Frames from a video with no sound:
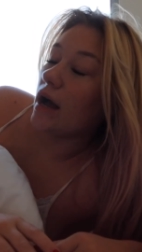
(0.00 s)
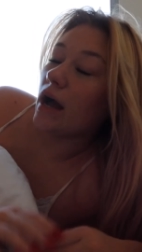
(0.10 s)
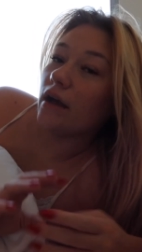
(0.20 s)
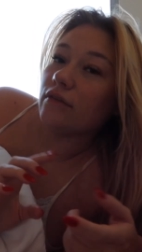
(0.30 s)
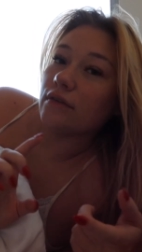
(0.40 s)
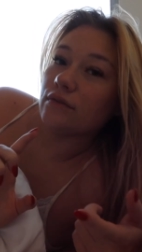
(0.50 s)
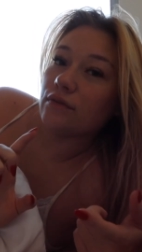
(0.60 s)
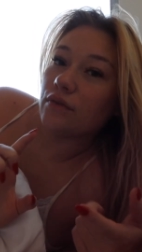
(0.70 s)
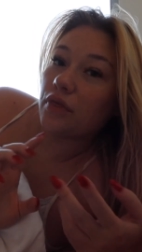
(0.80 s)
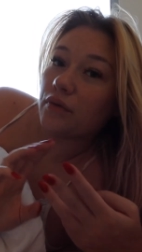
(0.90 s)
I have
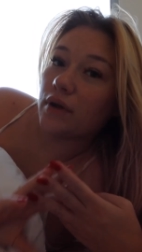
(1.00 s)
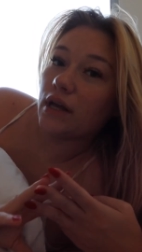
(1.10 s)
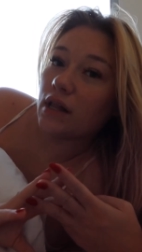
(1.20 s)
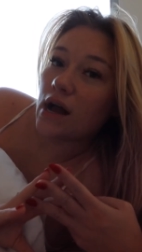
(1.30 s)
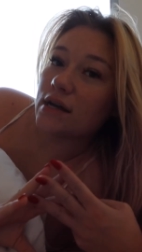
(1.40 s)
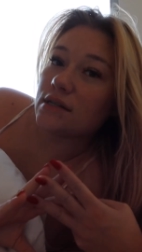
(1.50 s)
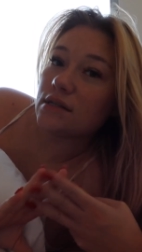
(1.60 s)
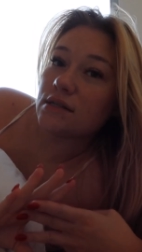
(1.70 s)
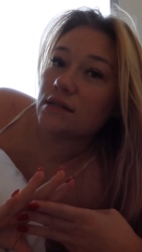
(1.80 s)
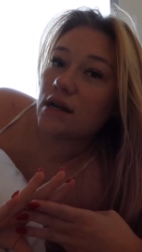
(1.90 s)
three
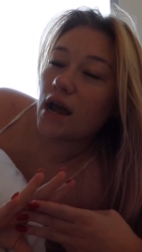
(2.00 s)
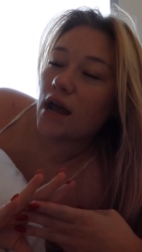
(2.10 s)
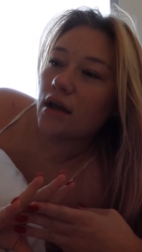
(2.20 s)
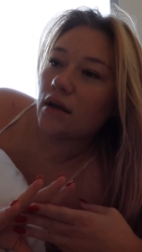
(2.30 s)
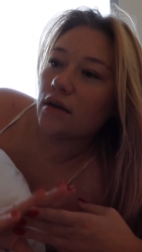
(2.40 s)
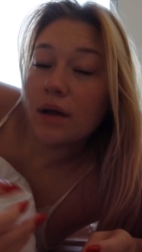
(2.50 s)
classes today.